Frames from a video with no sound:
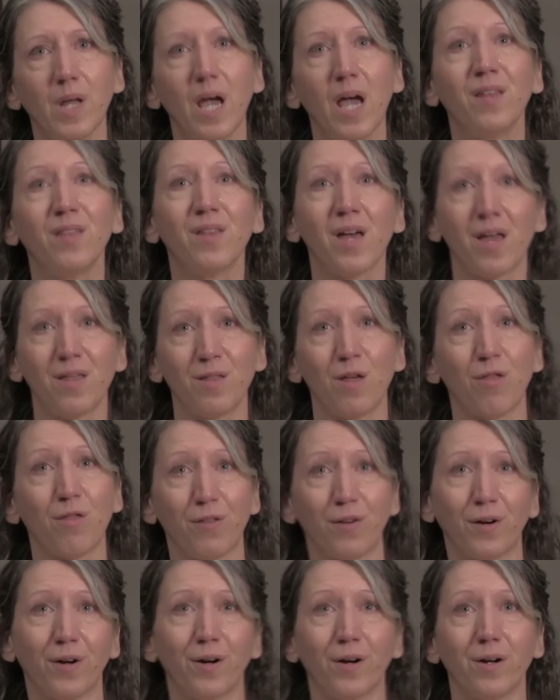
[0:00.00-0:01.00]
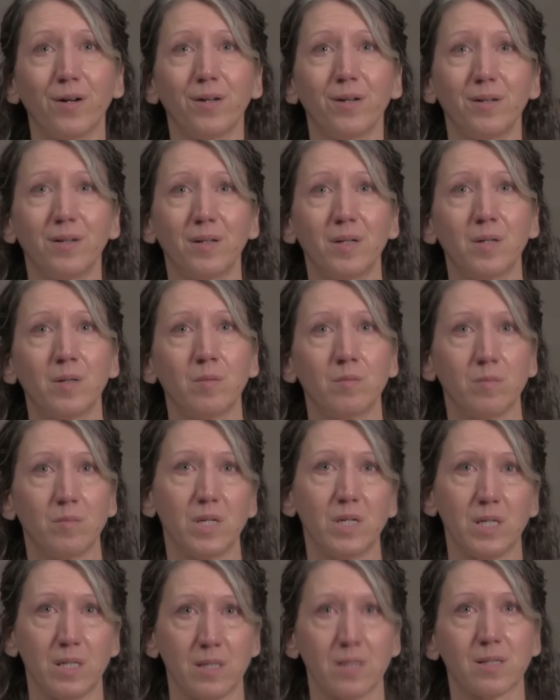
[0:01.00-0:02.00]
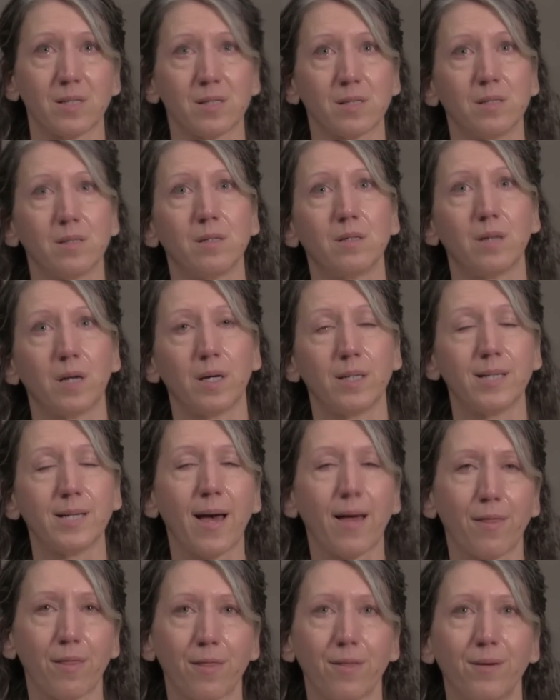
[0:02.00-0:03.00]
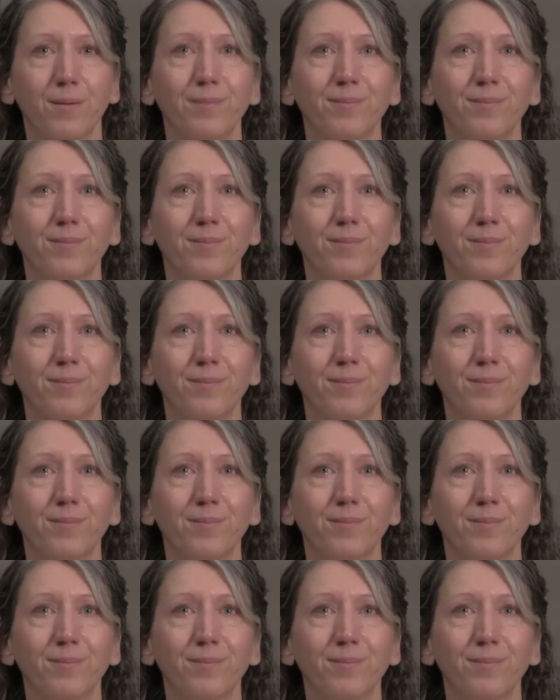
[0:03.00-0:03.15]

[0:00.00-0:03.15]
And then the third is a death.